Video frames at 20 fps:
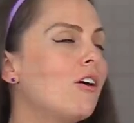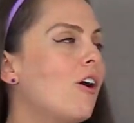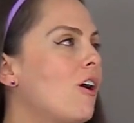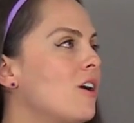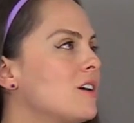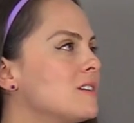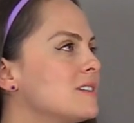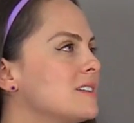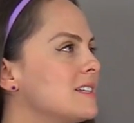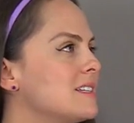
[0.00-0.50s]

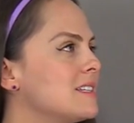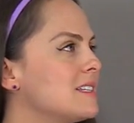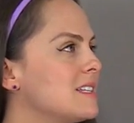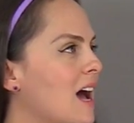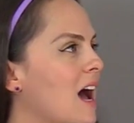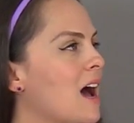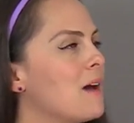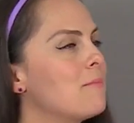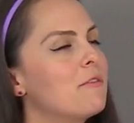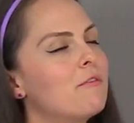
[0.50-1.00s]
cause this
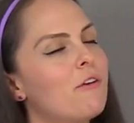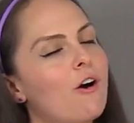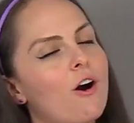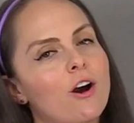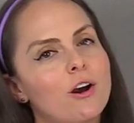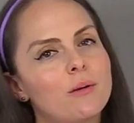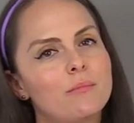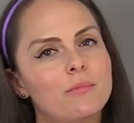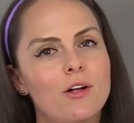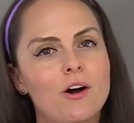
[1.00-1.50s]
type of
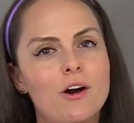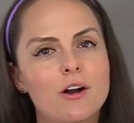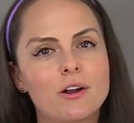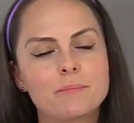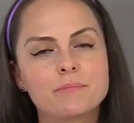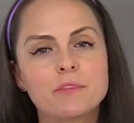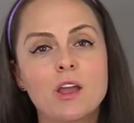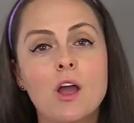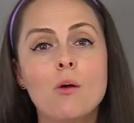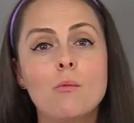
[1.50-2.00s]
heart
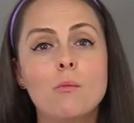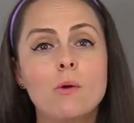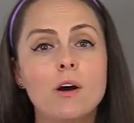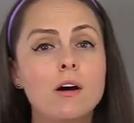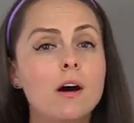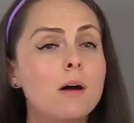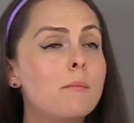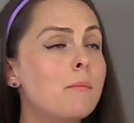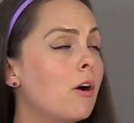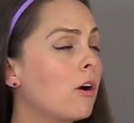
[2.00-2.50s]
block?
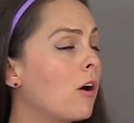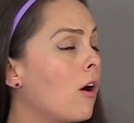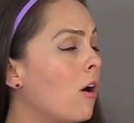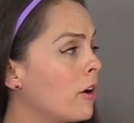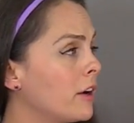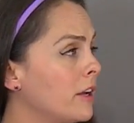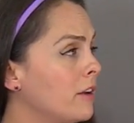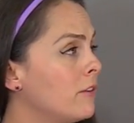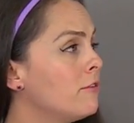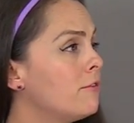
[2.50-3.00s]
Well, a
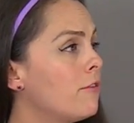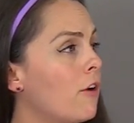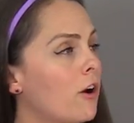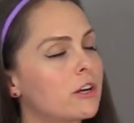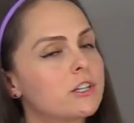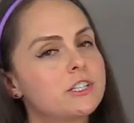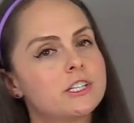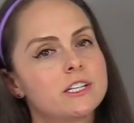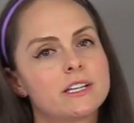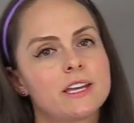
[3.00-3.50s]
myocardial
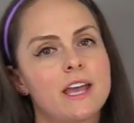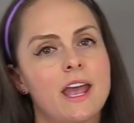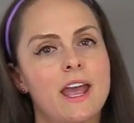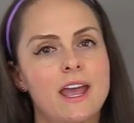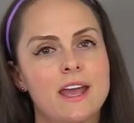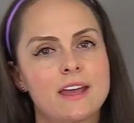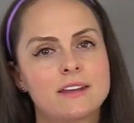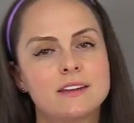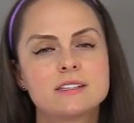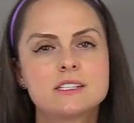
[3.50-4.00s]
infarction
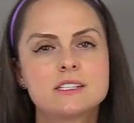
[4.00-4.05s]
can,